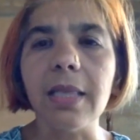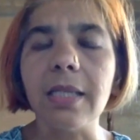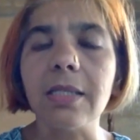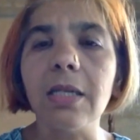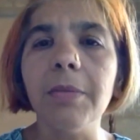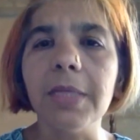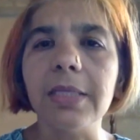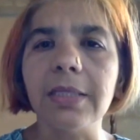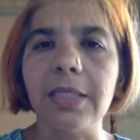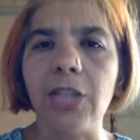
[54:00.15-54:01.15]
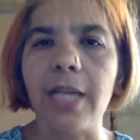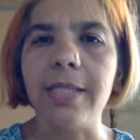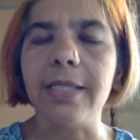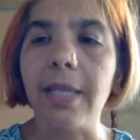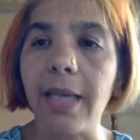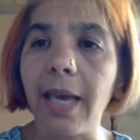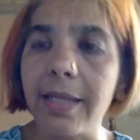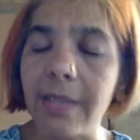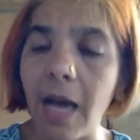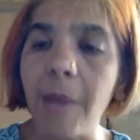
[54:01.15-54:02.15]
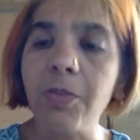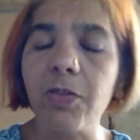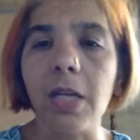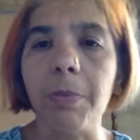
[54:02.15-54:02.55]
the term intersectionality, and again, it comes within a